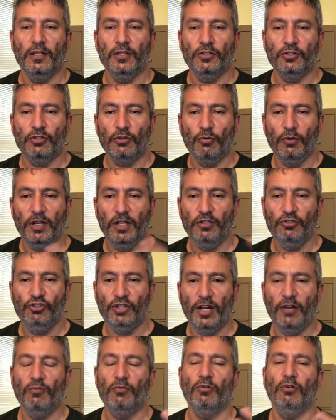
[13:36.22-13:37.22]
so in
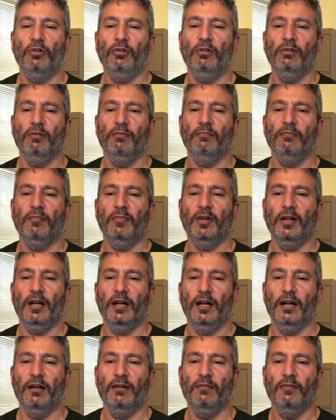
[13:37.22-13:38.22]
general,
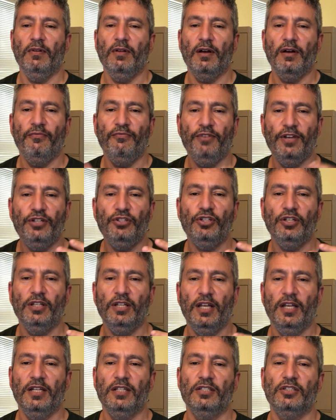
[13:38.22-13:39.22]
a vision
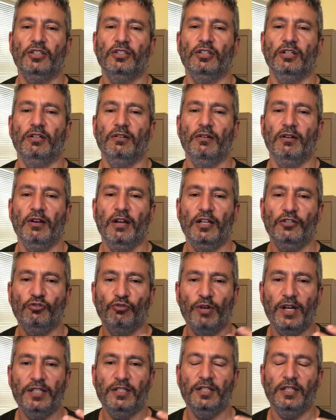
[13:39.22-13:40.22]
that is
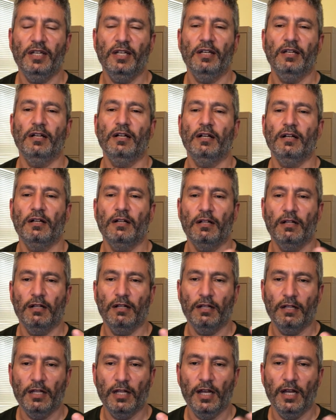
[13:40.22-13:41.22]
addressing
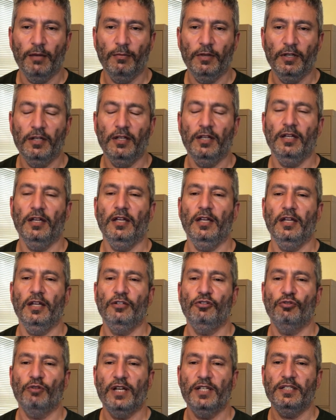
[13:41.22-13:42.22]
climate,
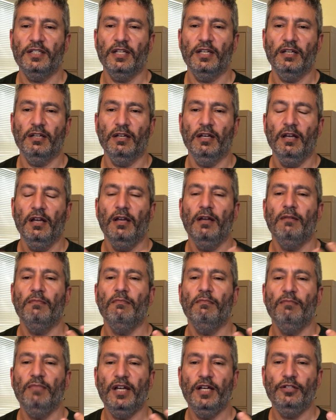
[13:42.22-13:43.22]
addressing
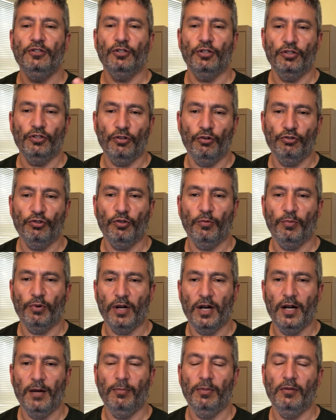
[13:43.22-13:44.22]
major social
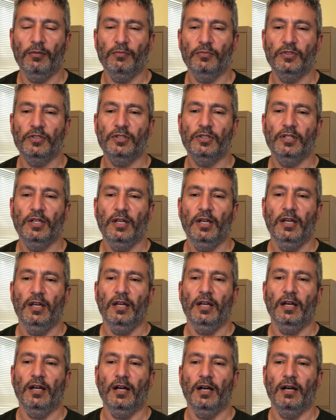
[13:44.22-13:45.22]
problems,
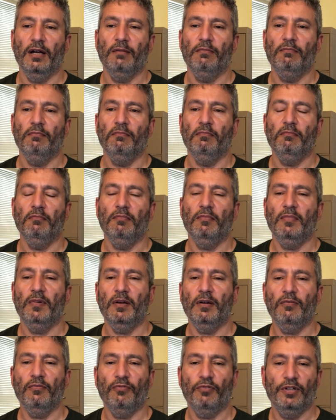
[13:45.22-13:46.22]

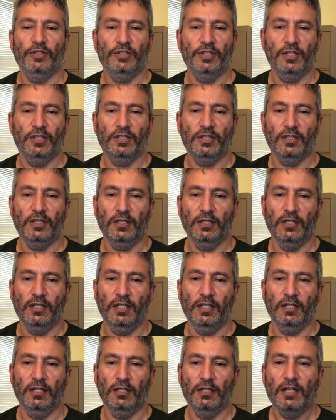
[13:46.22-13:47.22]
for instance,
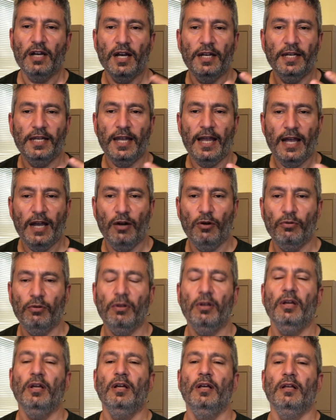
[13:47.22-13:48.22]
the cutting out
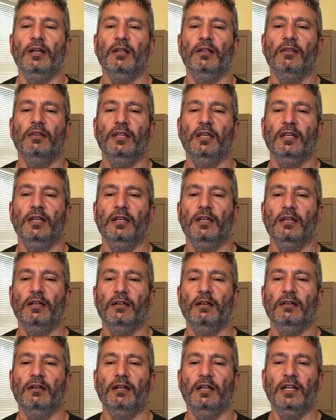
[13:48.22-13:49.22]

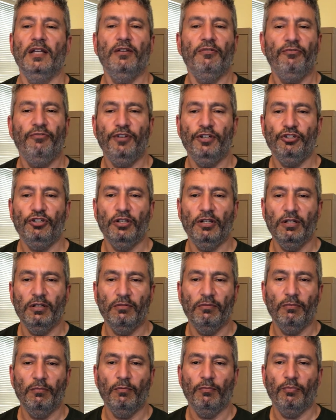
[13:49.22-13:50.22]
the inefficient
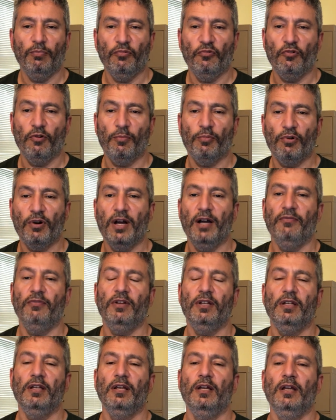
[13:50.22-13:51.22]

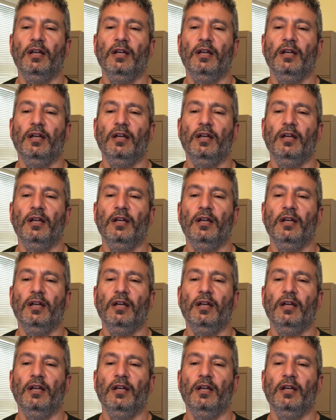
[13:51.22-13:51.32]
for-profit